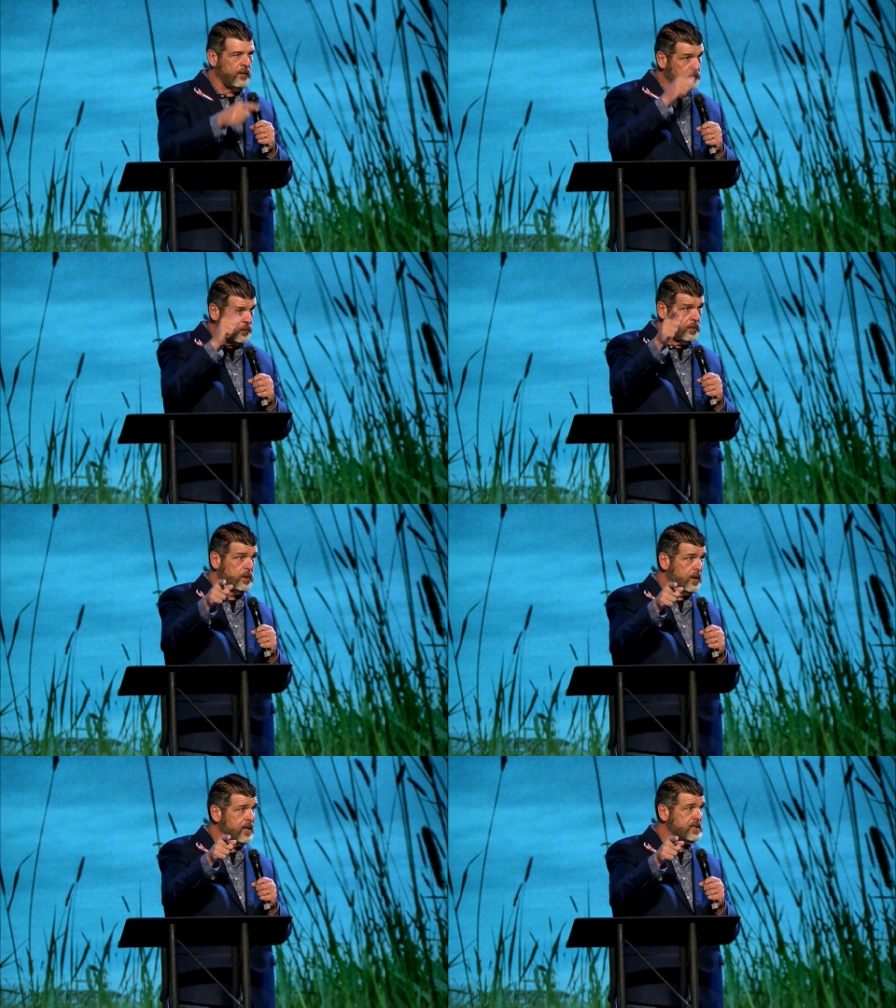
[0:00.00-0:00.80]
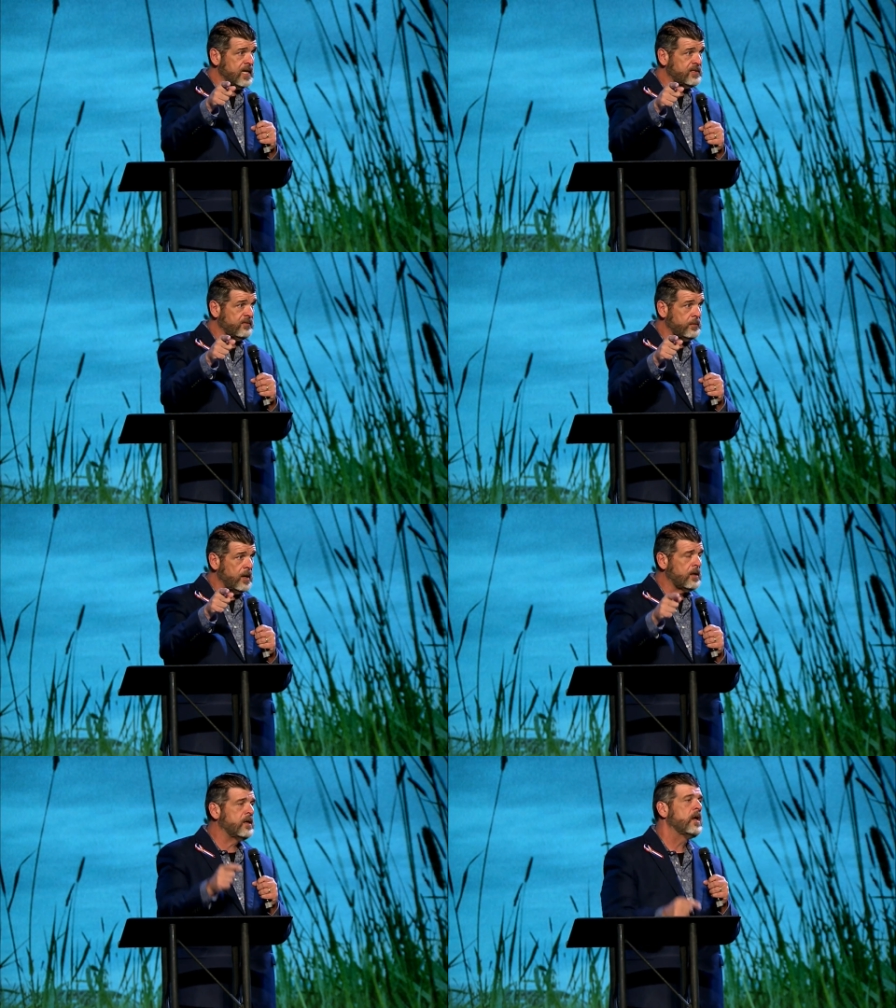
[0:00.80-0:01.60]
If you're in the United States of
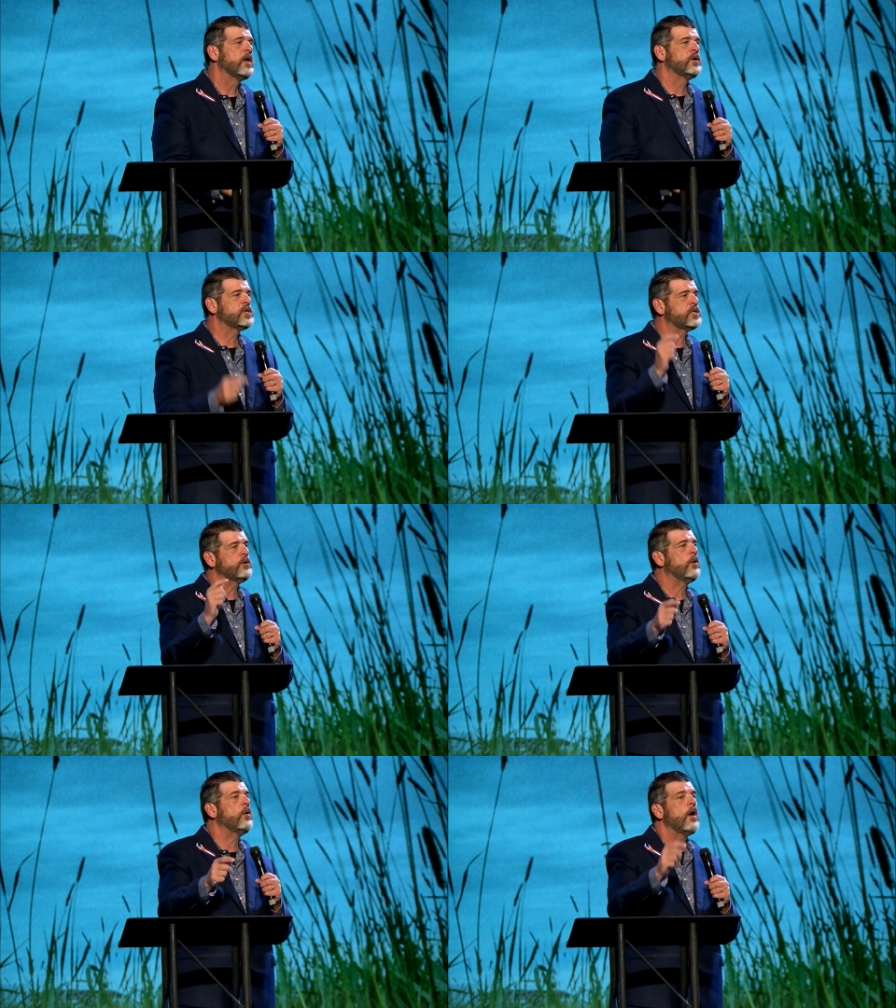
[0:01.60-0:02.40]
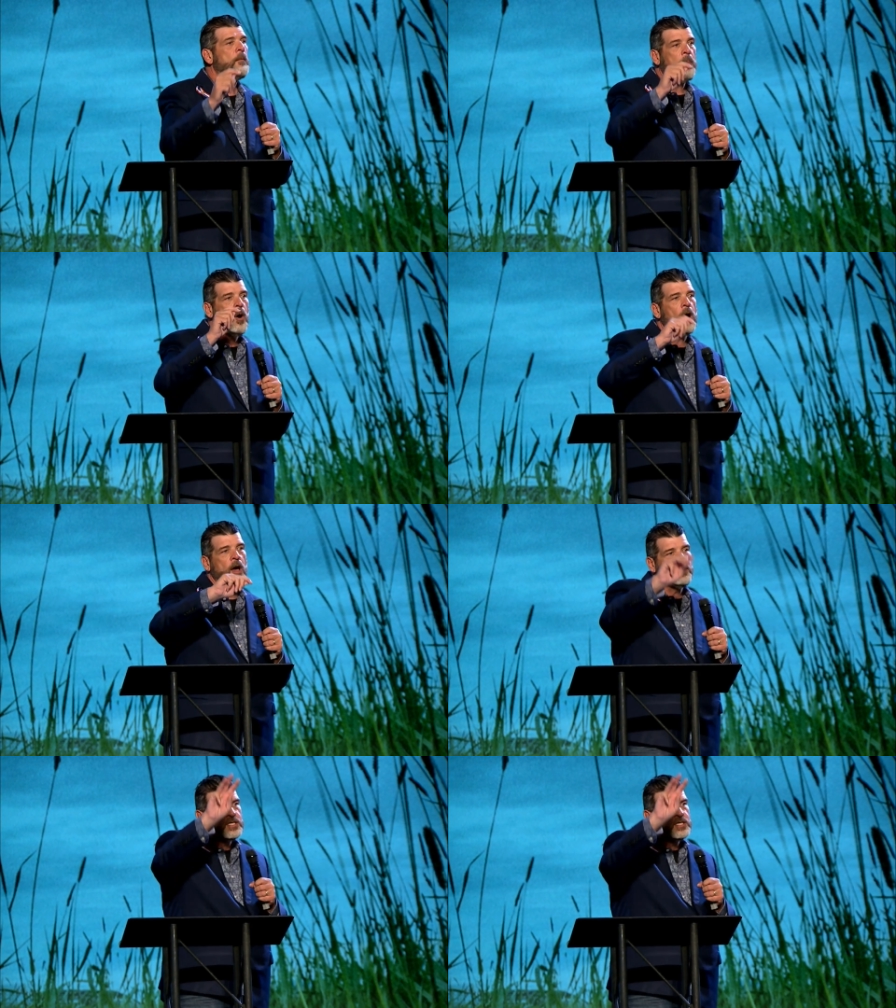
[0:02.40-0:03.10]
America, you're still part of the